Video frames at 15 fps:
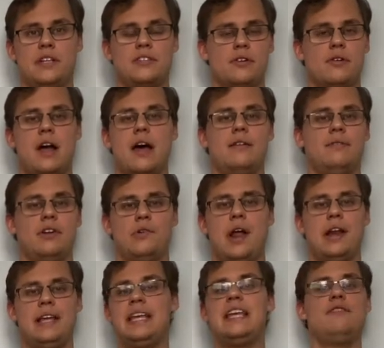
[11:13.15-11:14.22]
they're not, they're
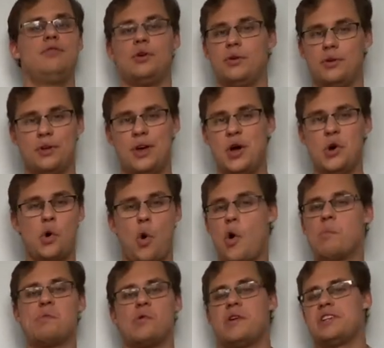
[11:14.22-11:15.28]
not evil
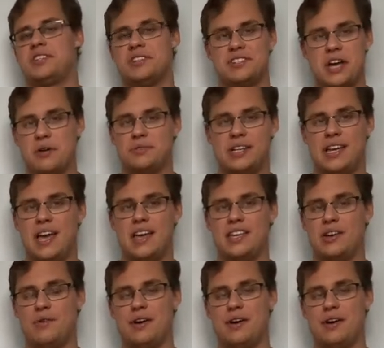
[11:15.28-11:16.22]
corporations out to get you.